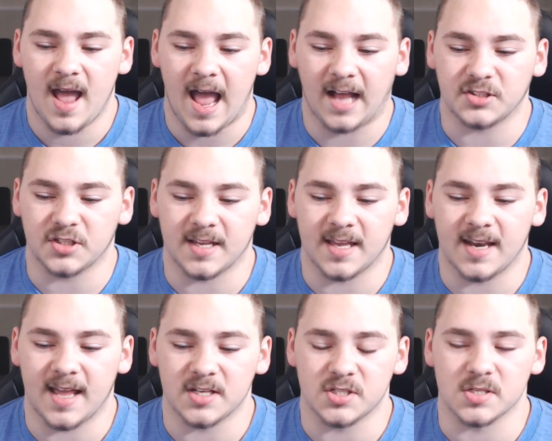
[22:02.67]
actually getting
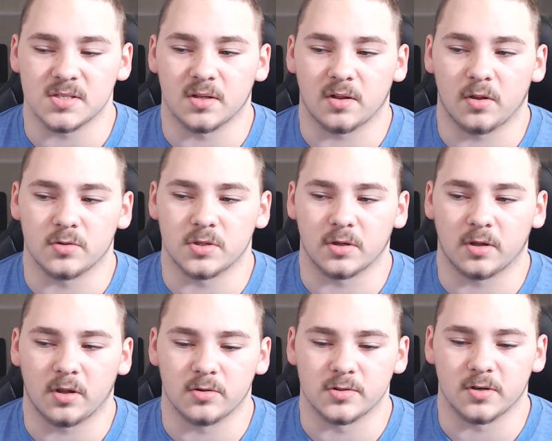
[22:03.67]
anxious the closer and
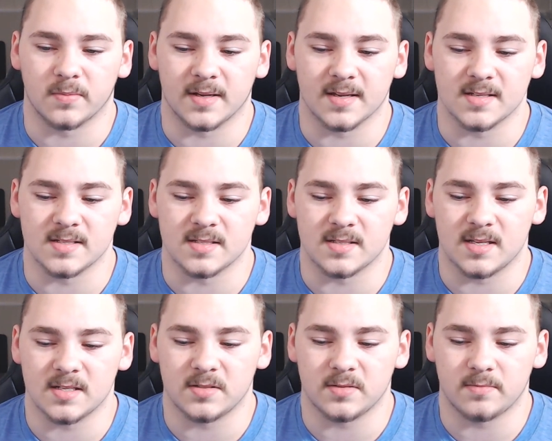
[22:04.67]
closer because
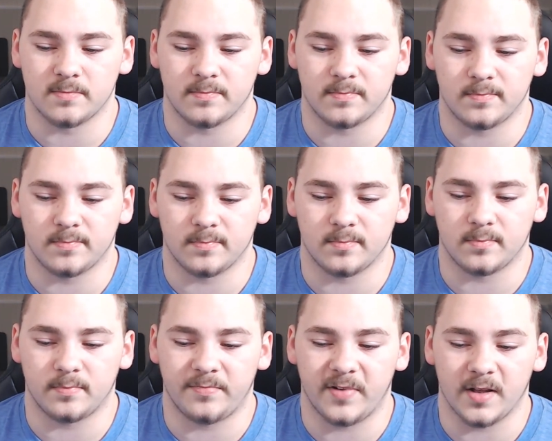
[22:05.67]
this
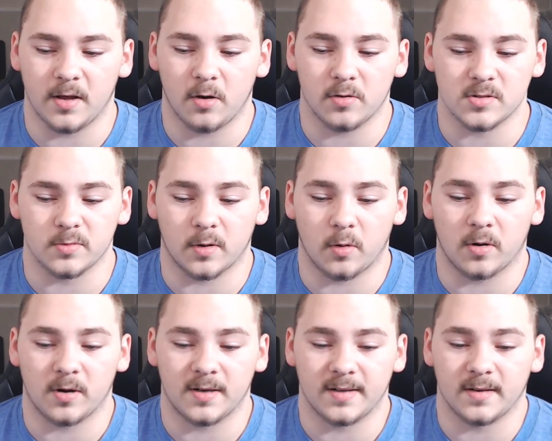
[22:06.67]
video is
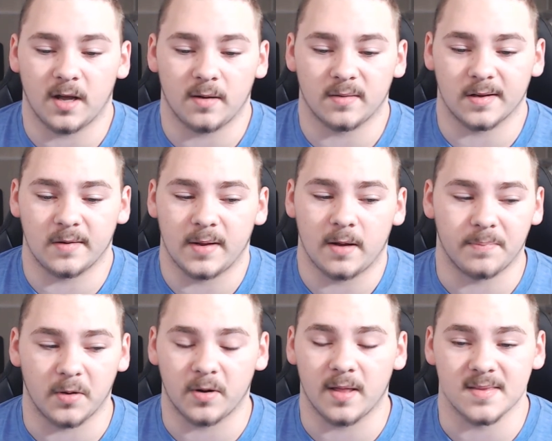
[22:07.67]
recorded and going to be
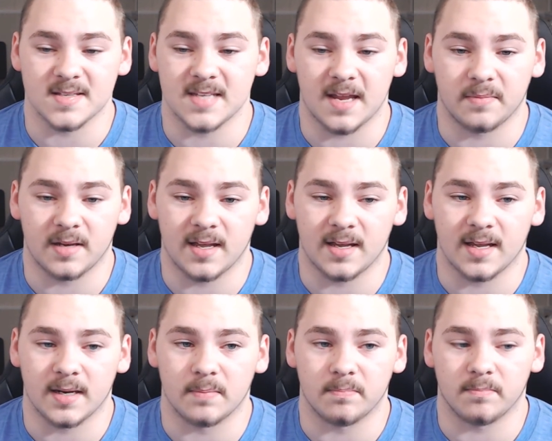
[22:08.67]
uploaded on the same day,
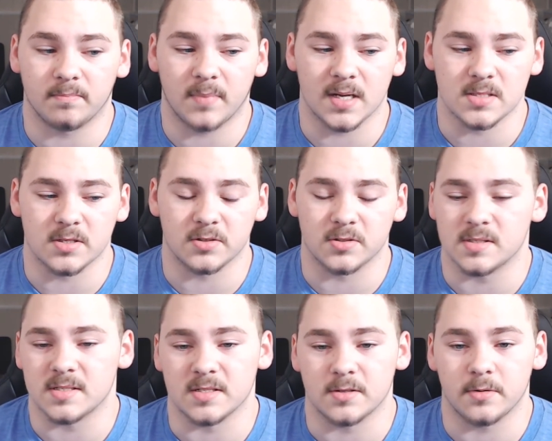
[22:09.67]
and my surgery
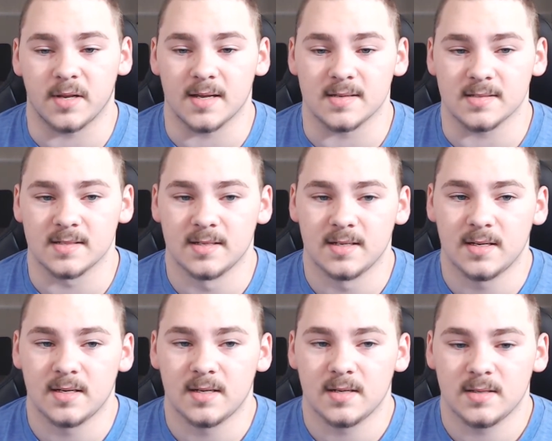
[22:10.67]
is in 2 days.
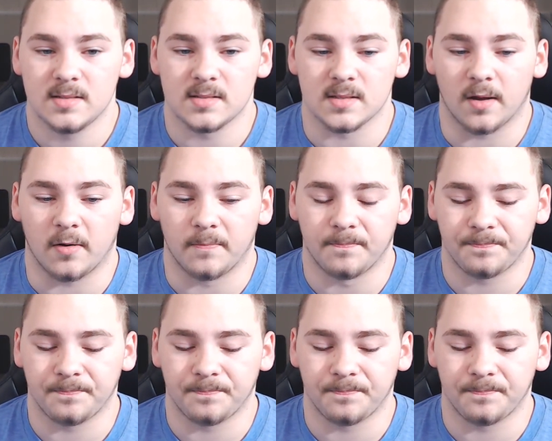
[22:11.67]
So,